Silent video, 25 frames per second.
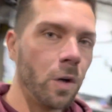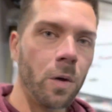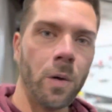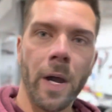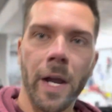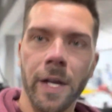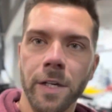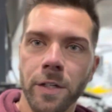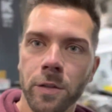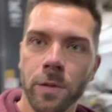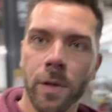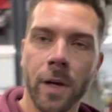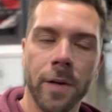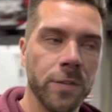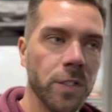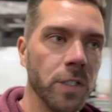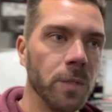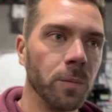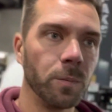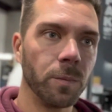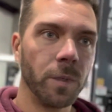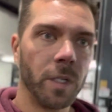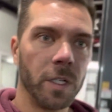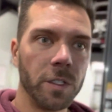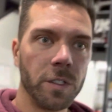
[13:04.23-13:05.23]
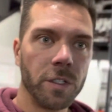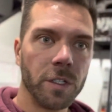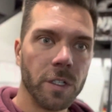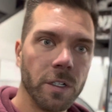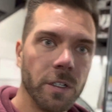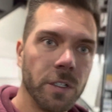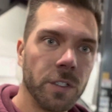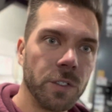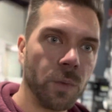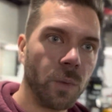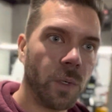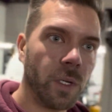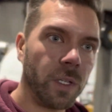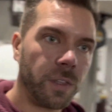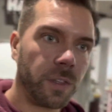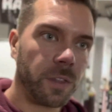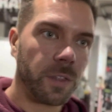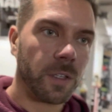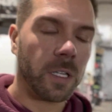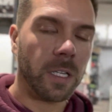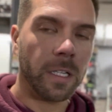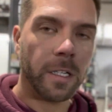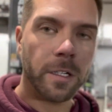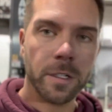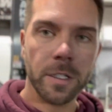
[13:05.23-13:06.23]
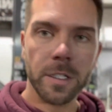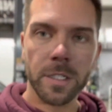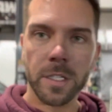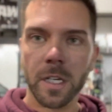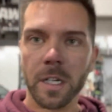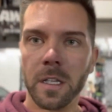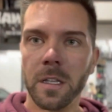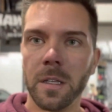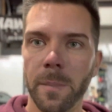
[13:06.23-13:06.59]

I do have some concerns with clearancing in the